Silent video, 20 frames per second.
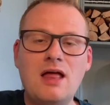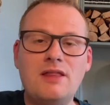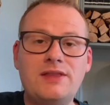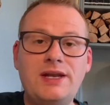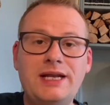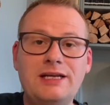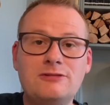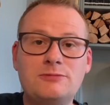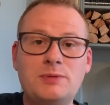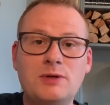The
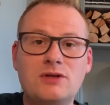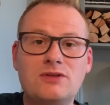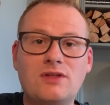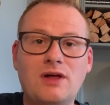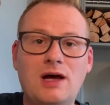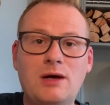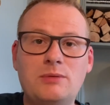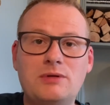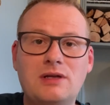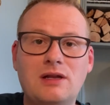next book that
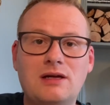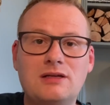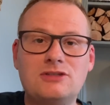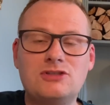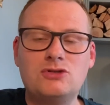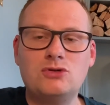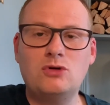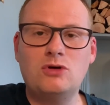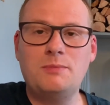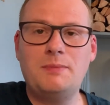I would like
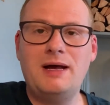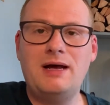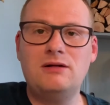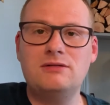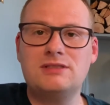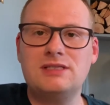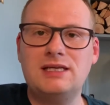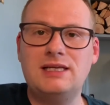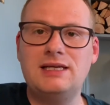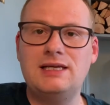to talk
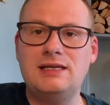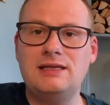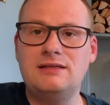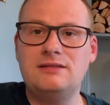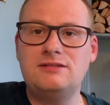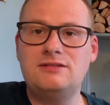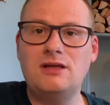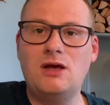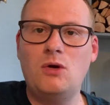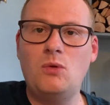about
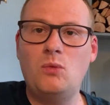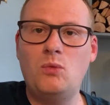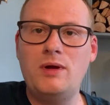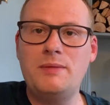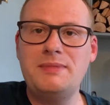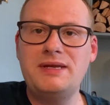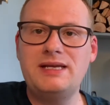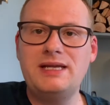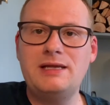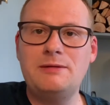is
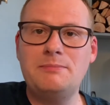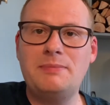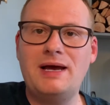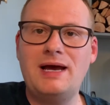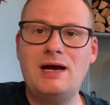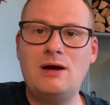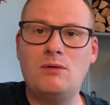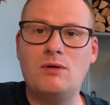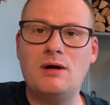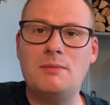Women in
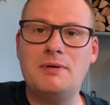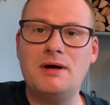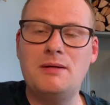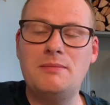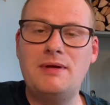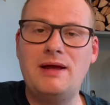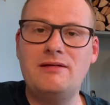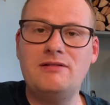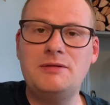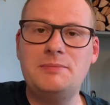Power by
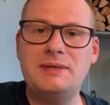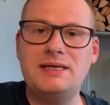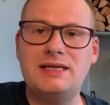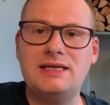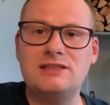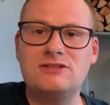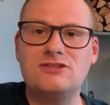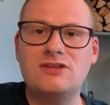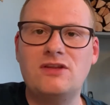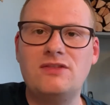Mary
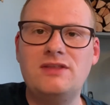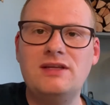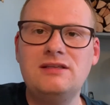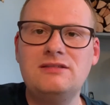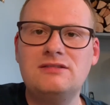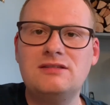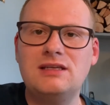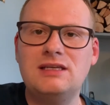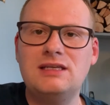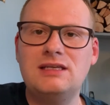Beard. So
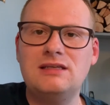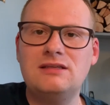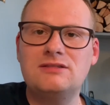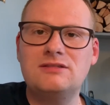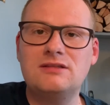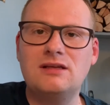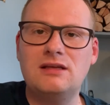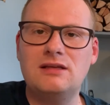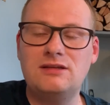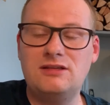this
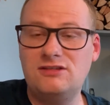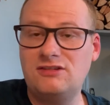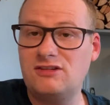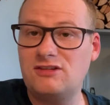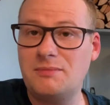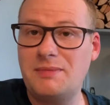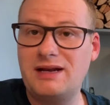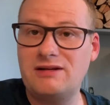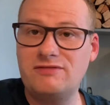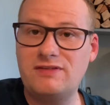is
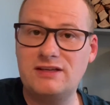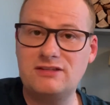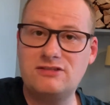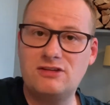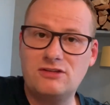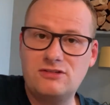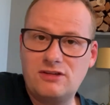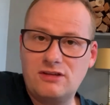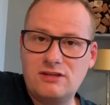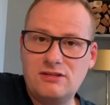a
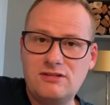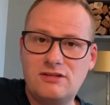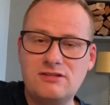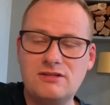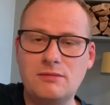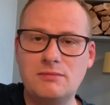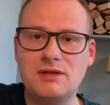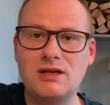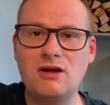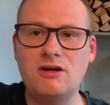manifesto. So this is
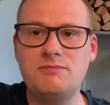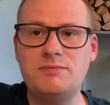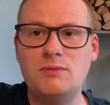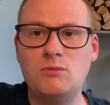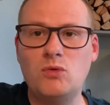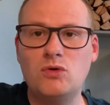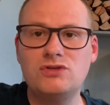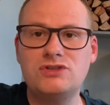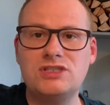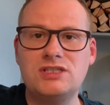something I've
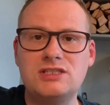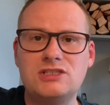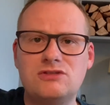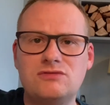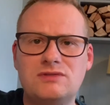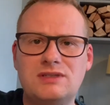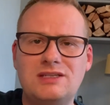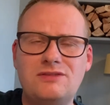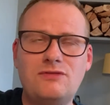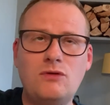been wanting
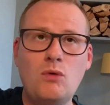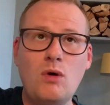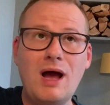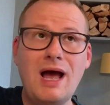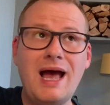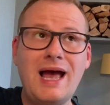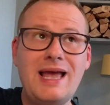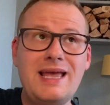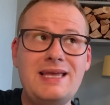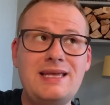to read for
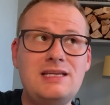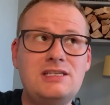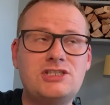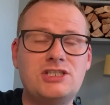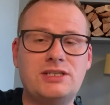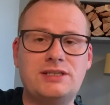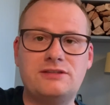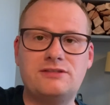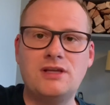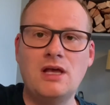
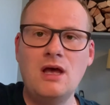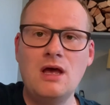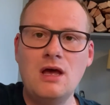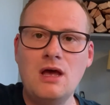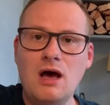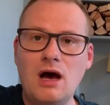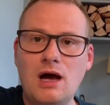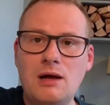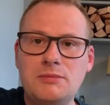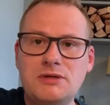ages.
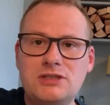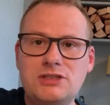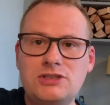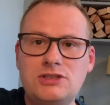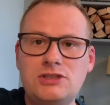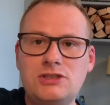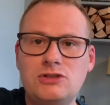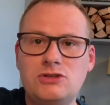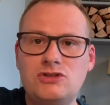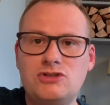I'm a
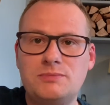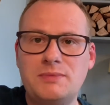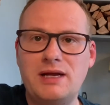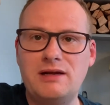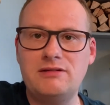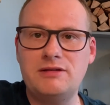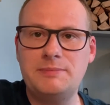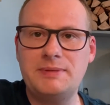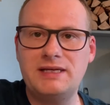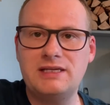huge
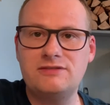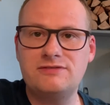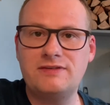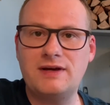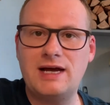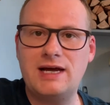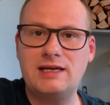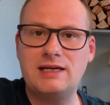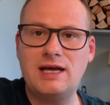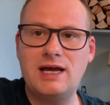Mary Beard
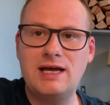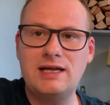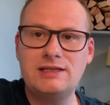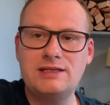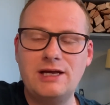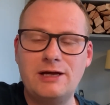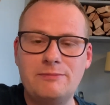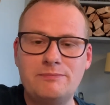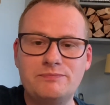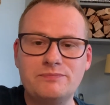fan,
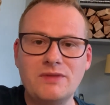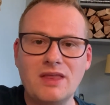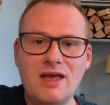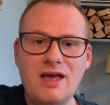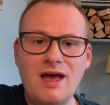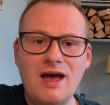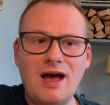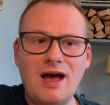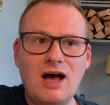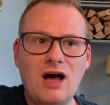and
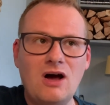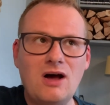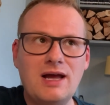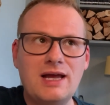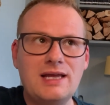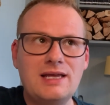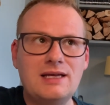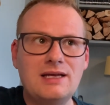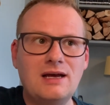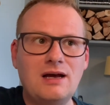
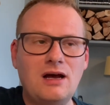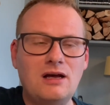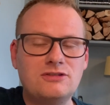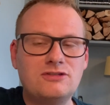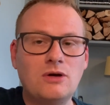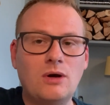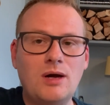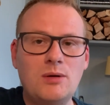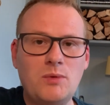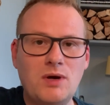I
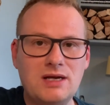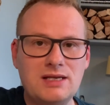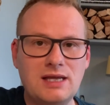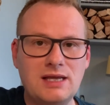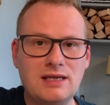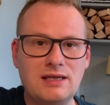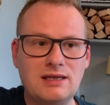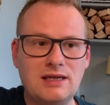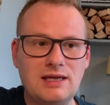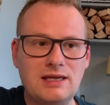work
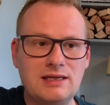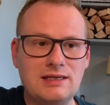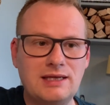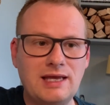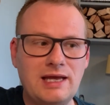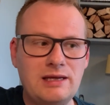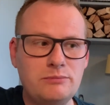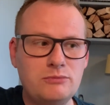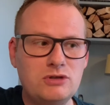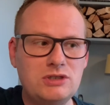in
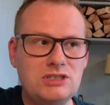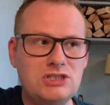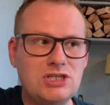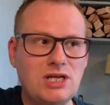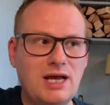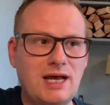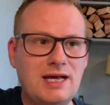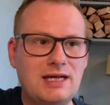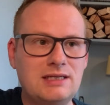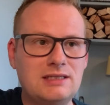Cambridge,
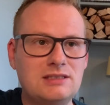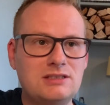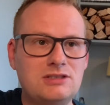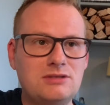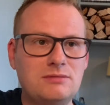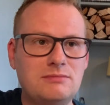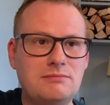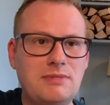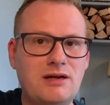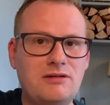
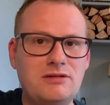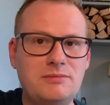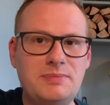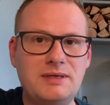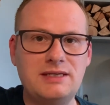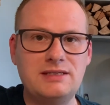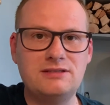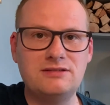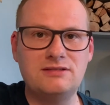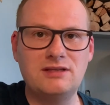and Mary
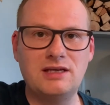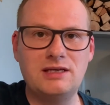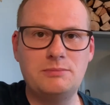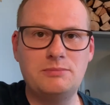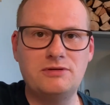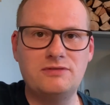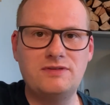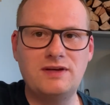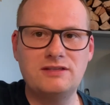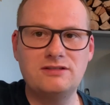Beard is a
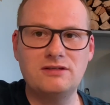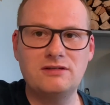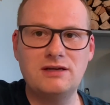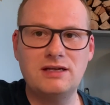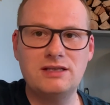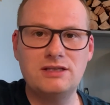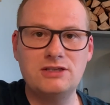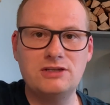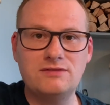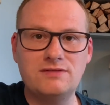professor
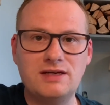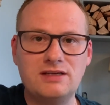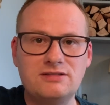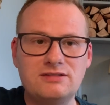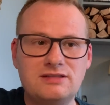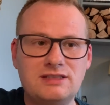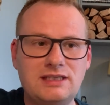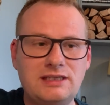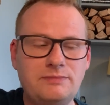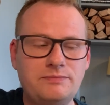at the
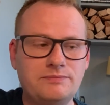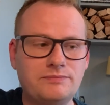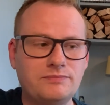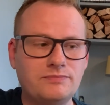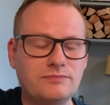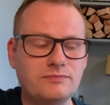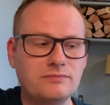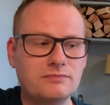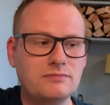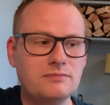university
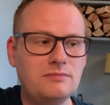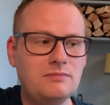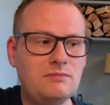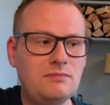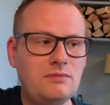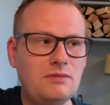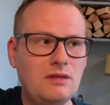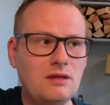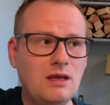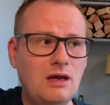
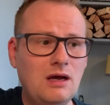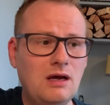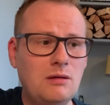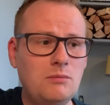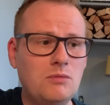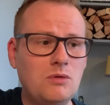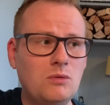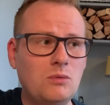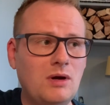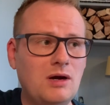
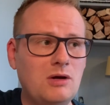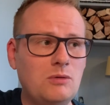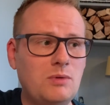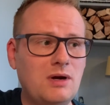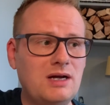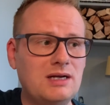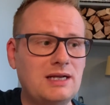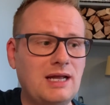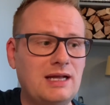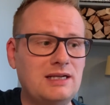where I
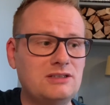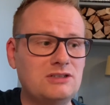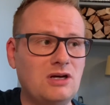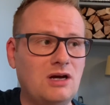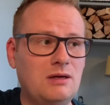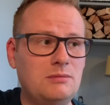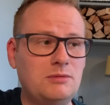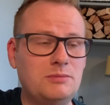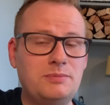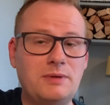work, and
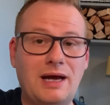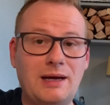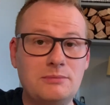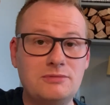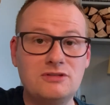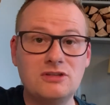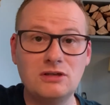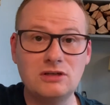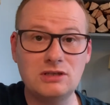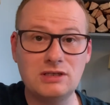I'm
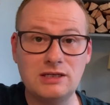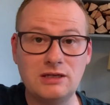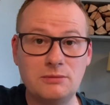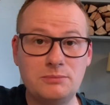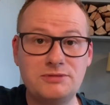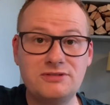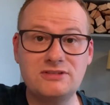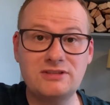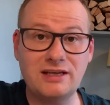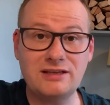absolutely
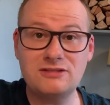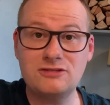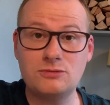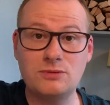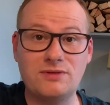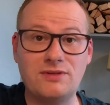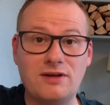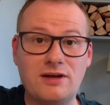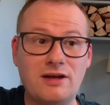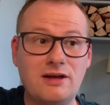obsessed
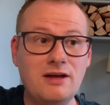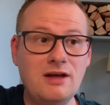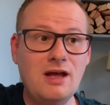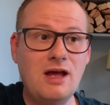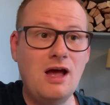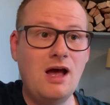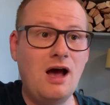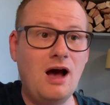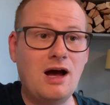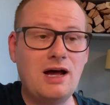with her.
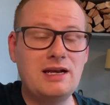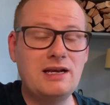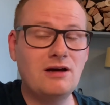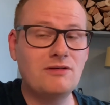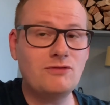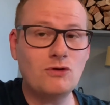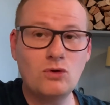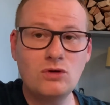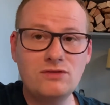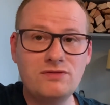I
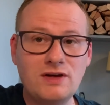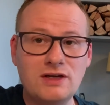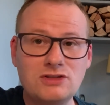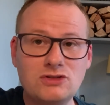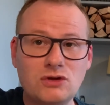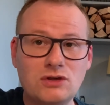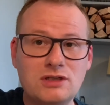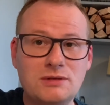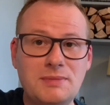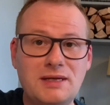love all of her
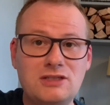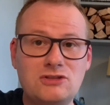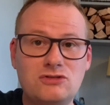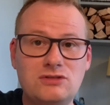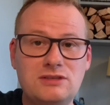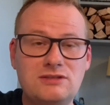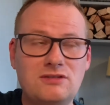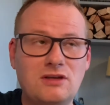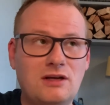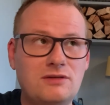
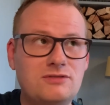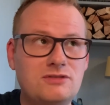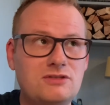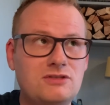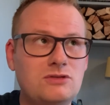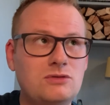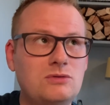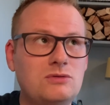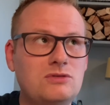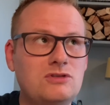documentaries. I've
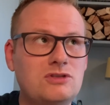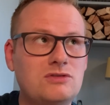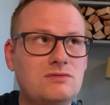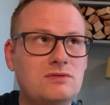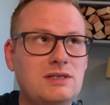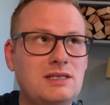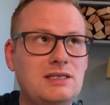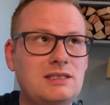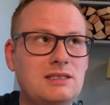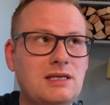still to
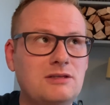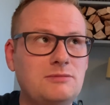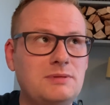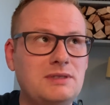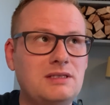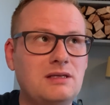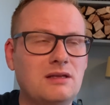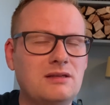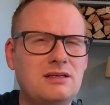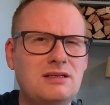read I
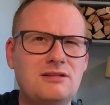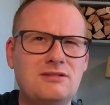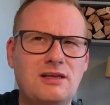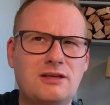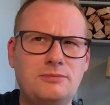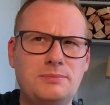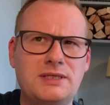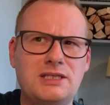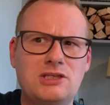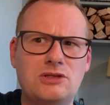think it's
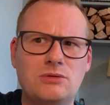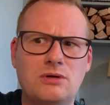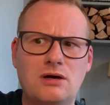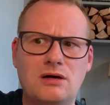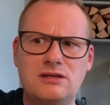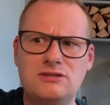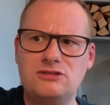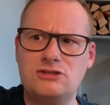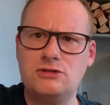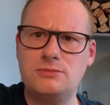
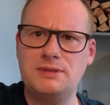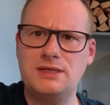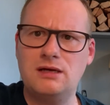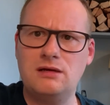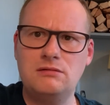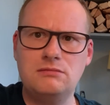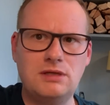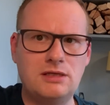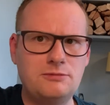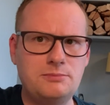
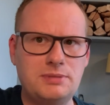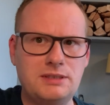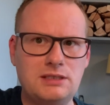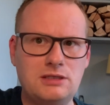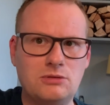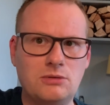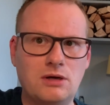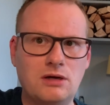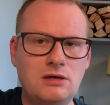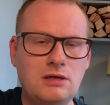
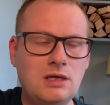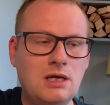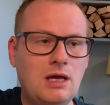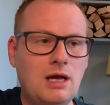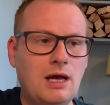SPQR,